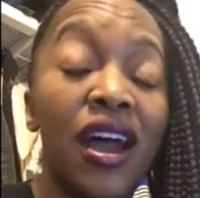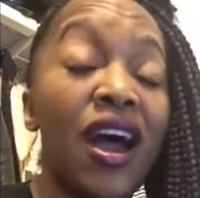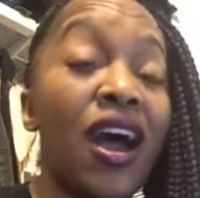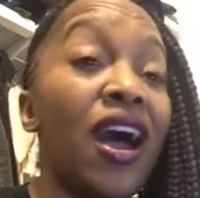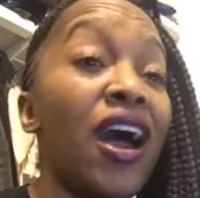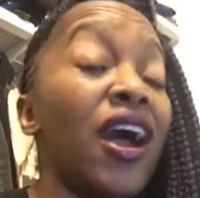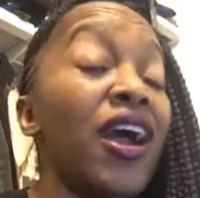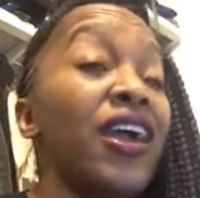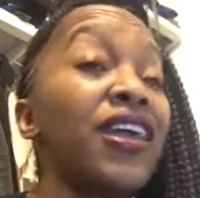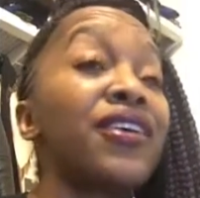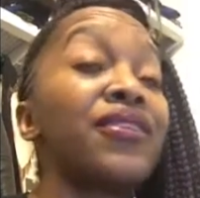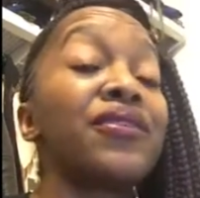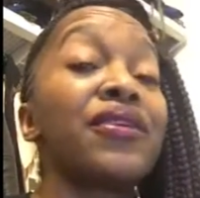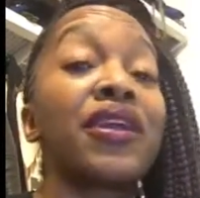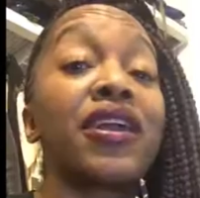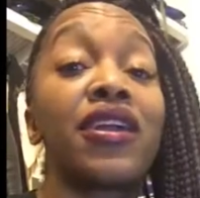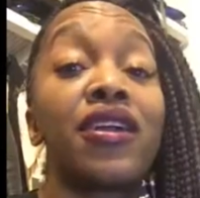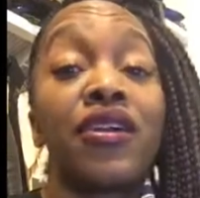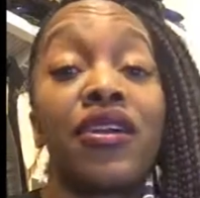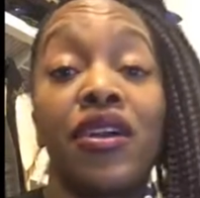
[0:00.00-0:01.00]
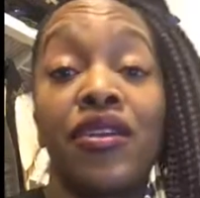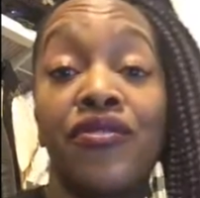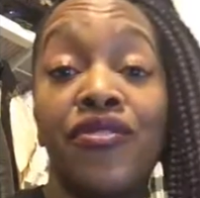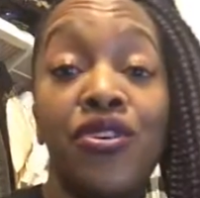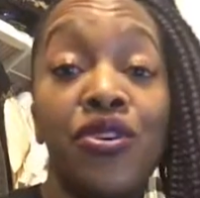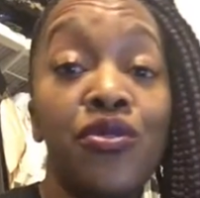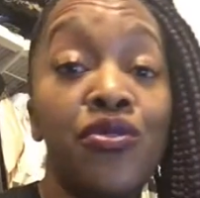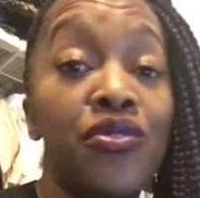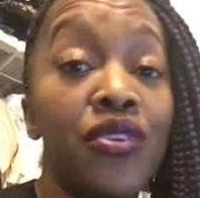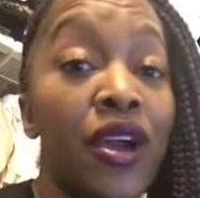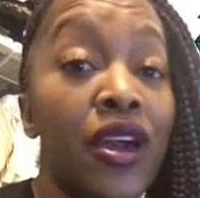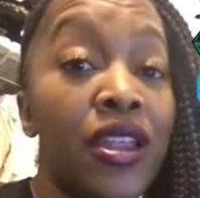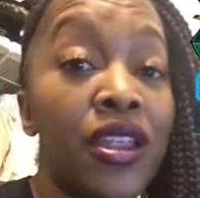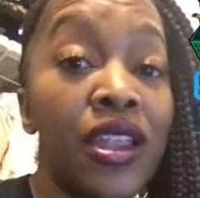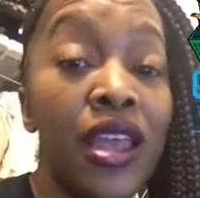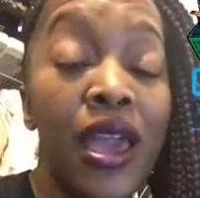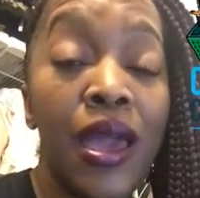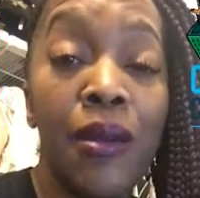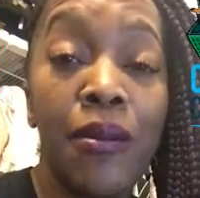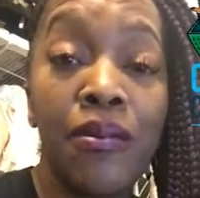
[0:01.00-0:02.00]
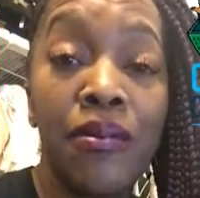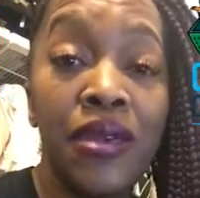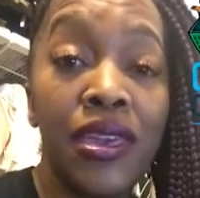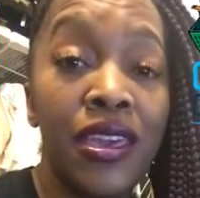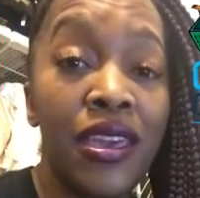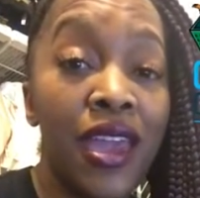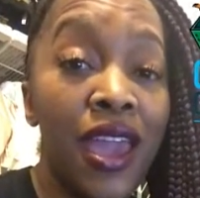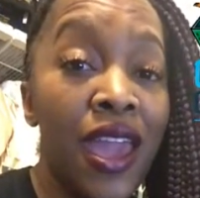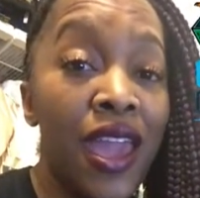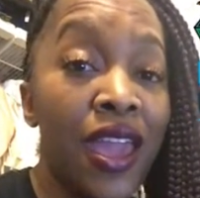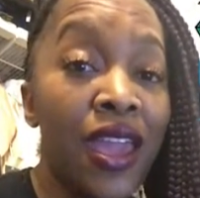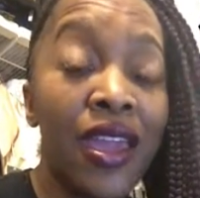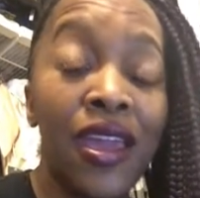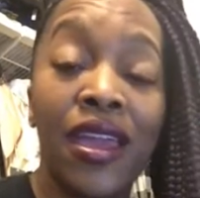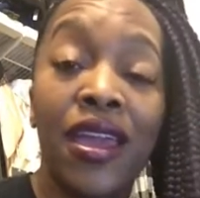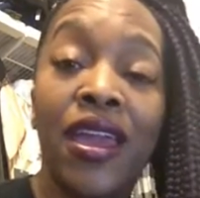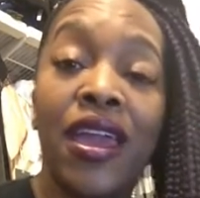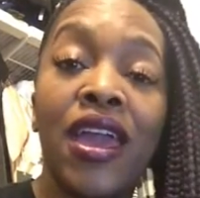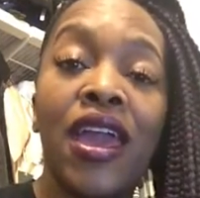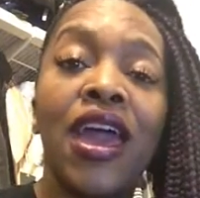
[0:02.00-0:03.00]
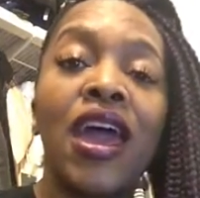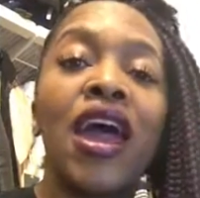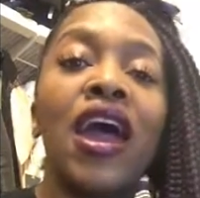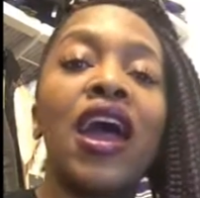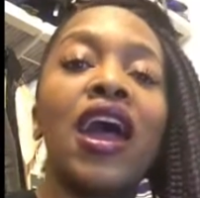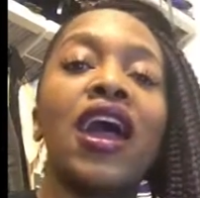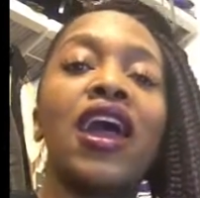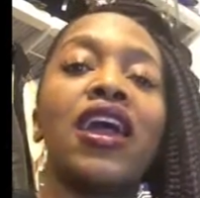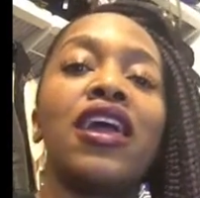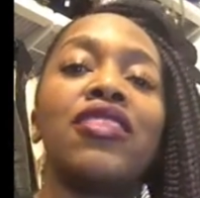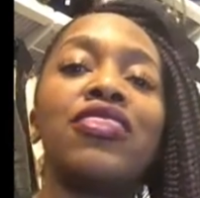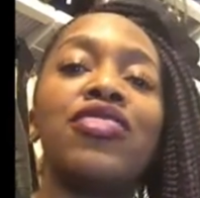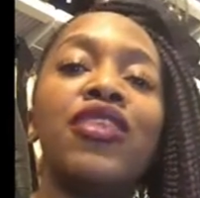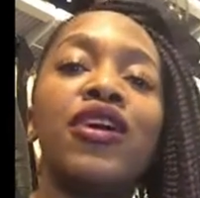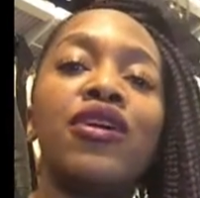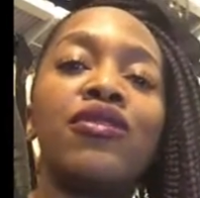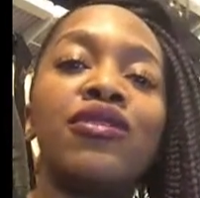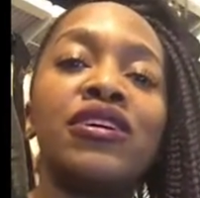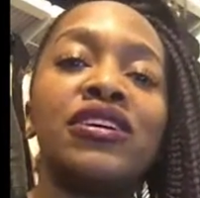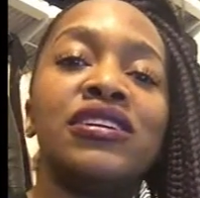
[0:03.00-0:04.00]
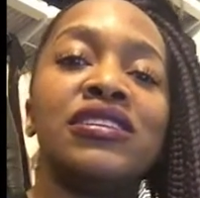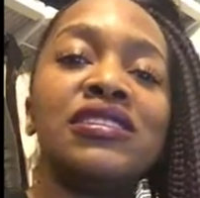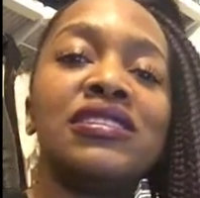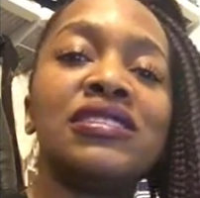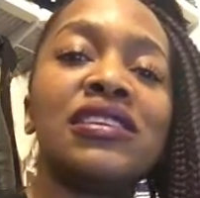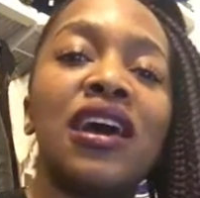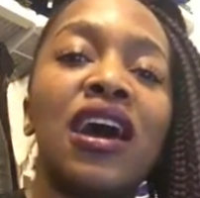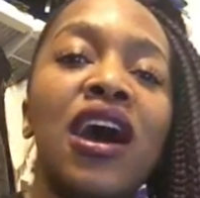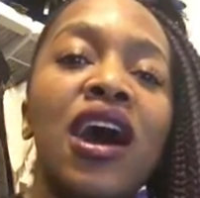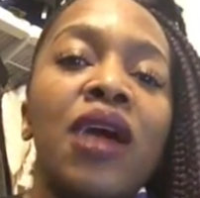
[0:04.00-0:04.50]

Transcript: I don't care if you've got an MBA. There is,